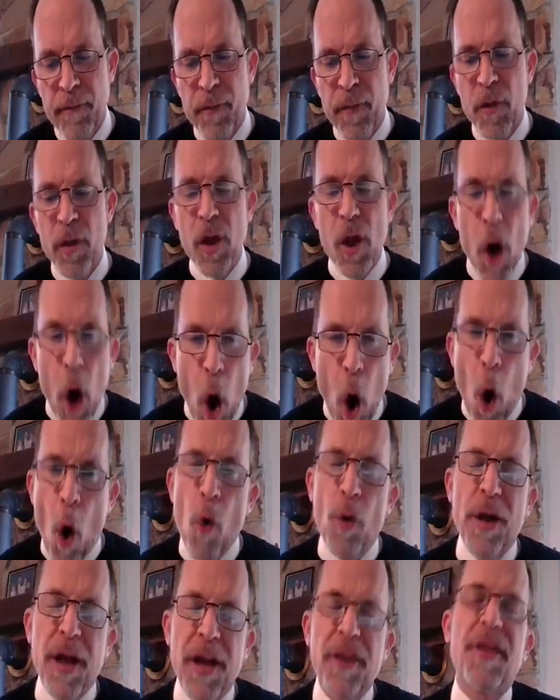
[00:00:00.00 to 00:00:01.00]
The
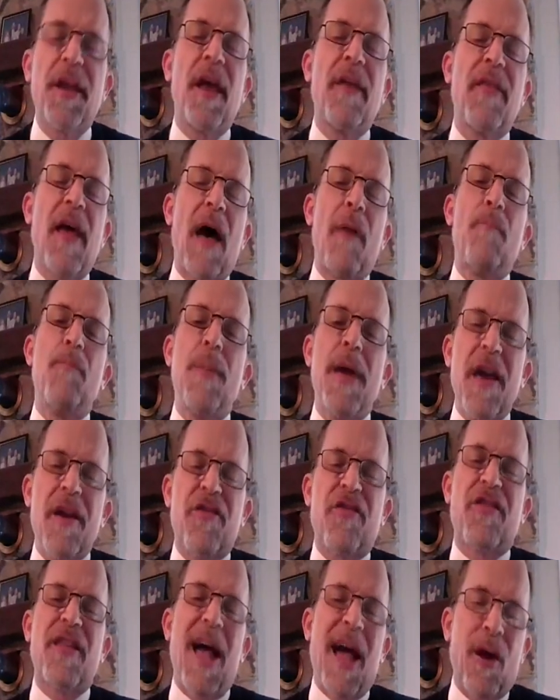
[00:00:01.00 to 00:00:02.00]
only thing that
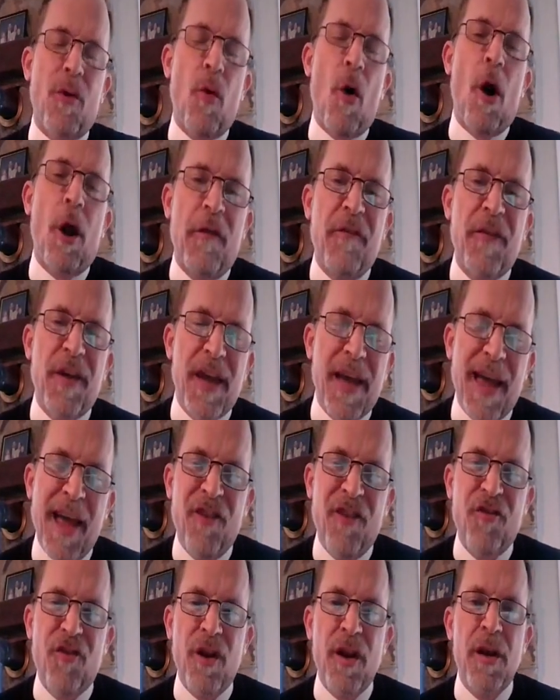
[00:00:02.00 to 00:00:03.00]
meets that
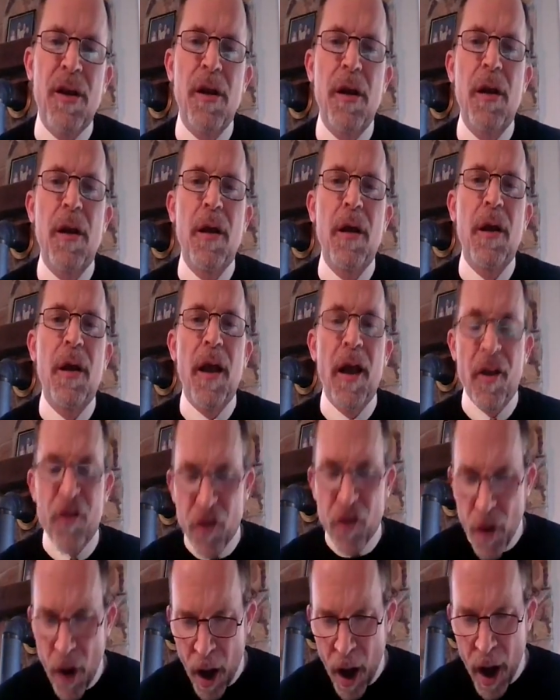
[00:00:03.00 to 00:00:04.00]
qualification
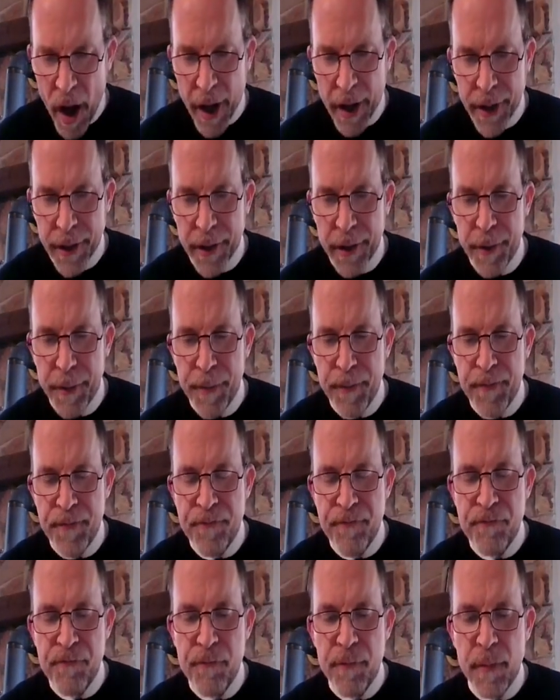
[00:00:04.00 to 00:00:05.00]
is God.
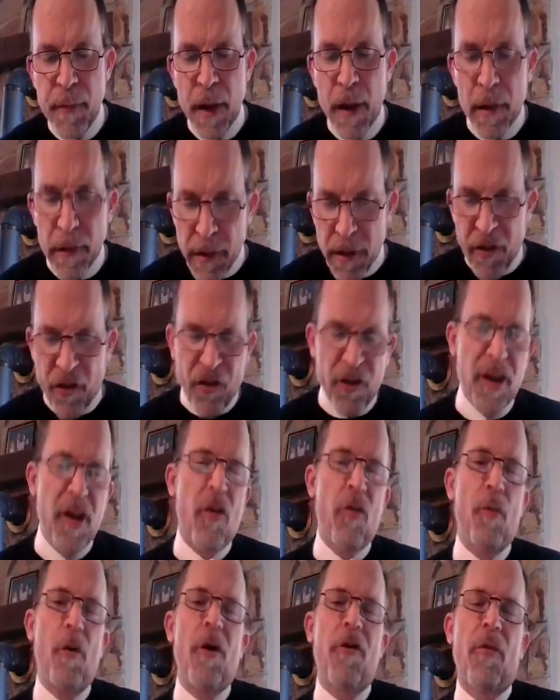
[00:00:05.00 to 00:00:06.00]
Listen to
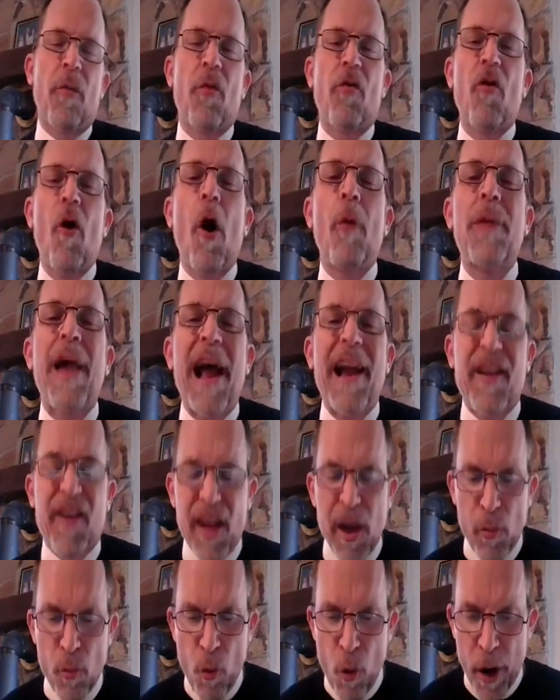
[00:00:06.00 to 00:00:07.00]
these words from Psalm
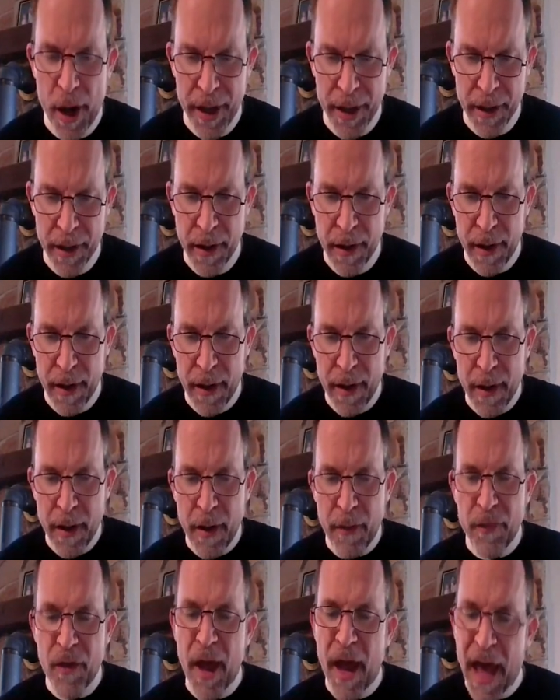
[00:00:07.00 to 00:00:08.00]
19:1.
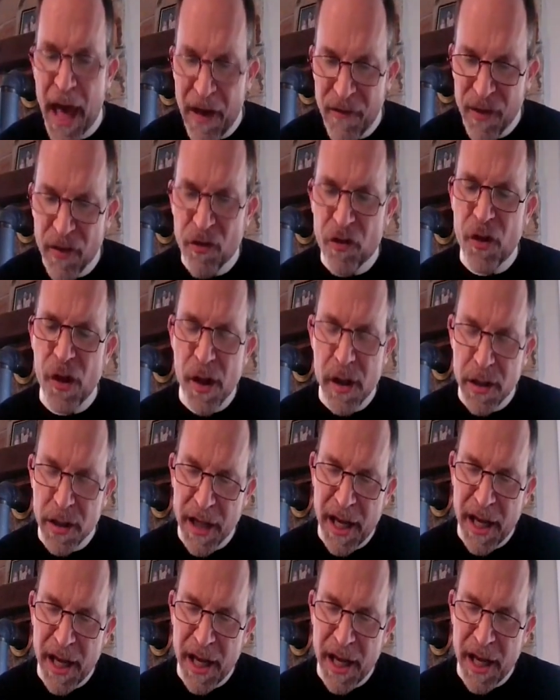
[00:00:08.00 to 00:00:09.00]
The heavens
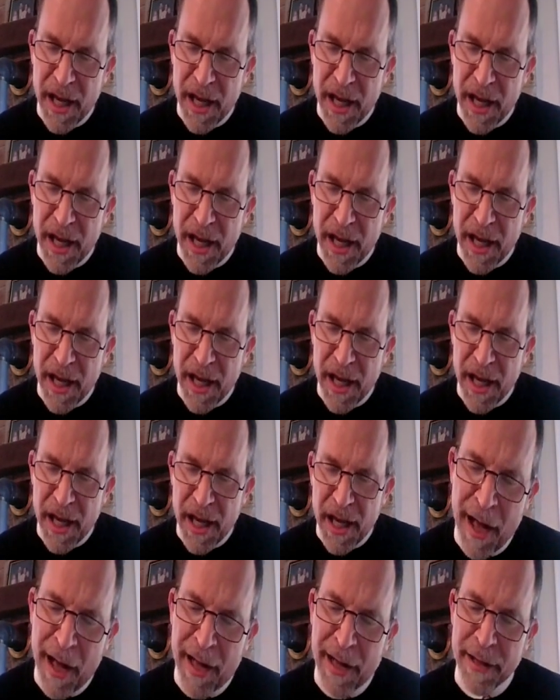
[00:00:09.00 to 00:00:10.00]
declare
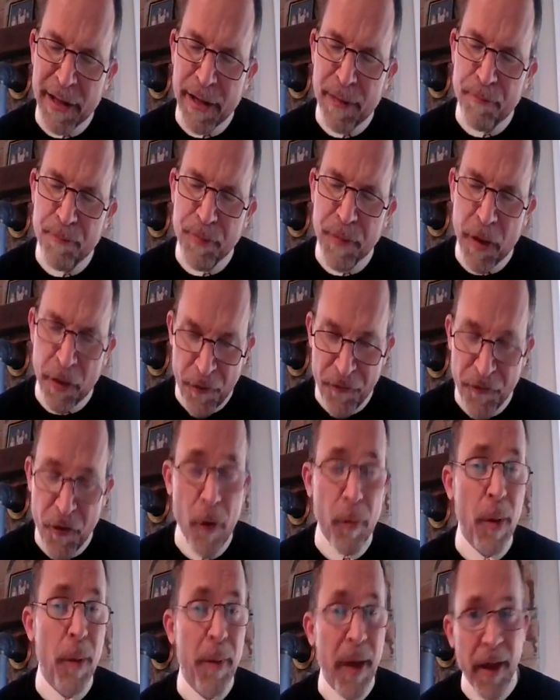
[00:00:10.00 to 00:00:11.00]
God, and the
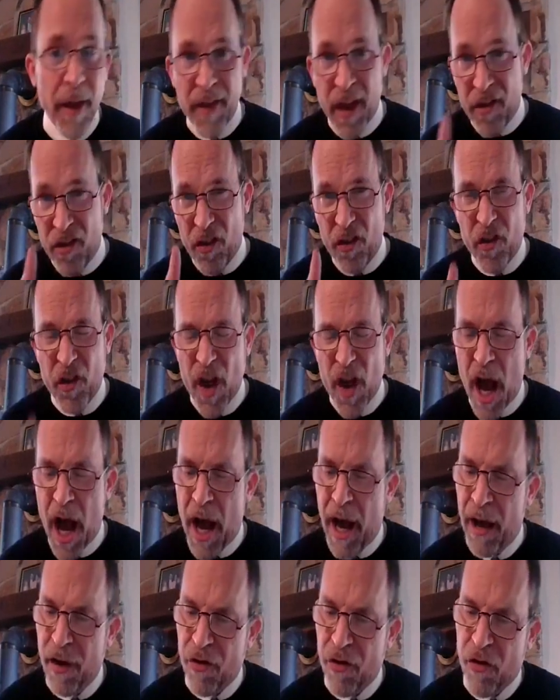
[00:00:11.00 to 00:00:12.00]
firmament, that's the
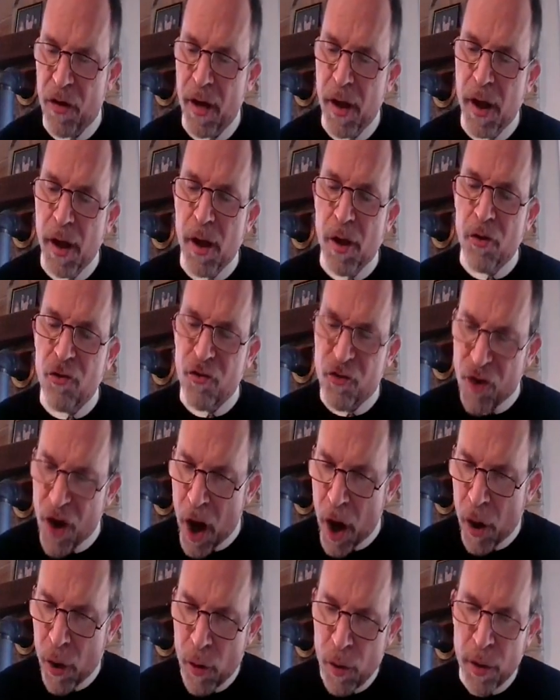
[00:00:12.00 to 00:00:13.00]
skies,
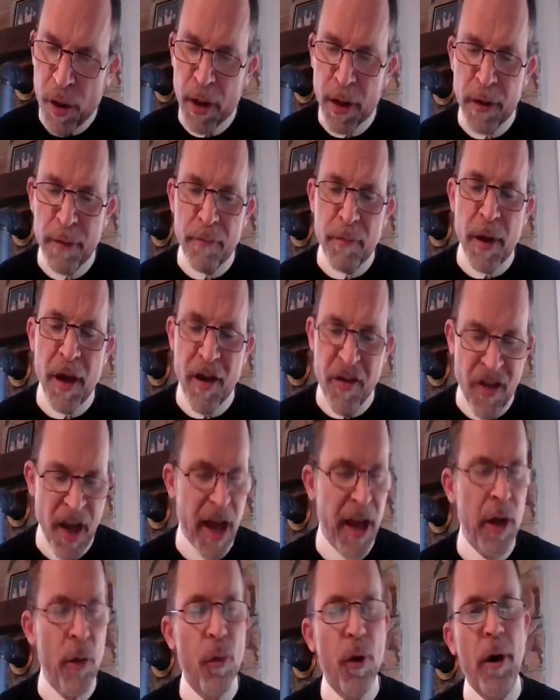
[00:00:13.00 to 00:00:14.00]
show His
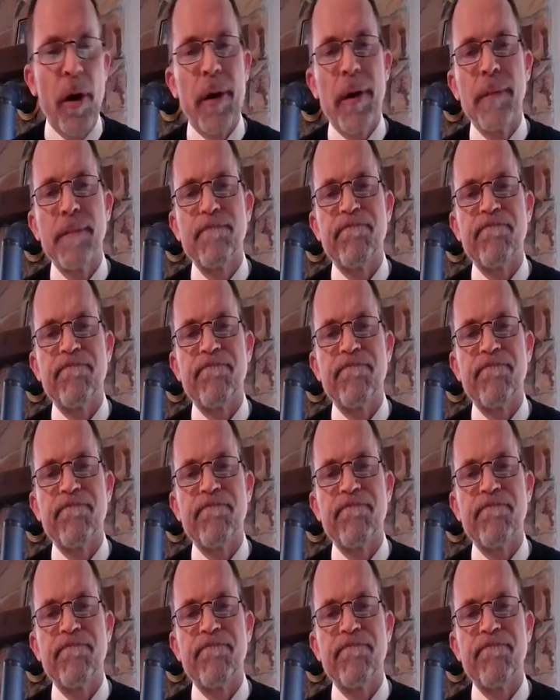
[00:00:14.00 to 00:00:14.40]
handiwork.